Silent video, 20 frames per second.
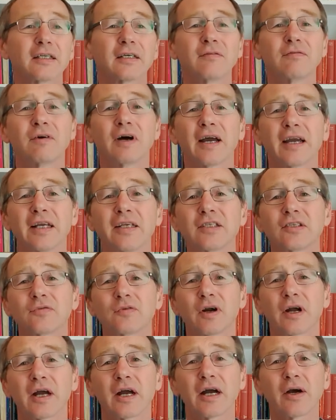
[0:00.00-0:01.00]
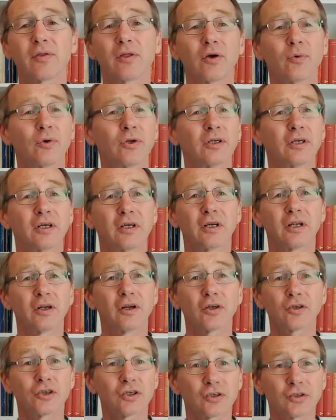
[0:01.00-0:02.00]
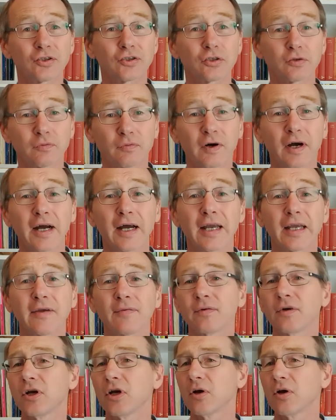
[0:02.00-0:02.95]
advice for how they would not just survive,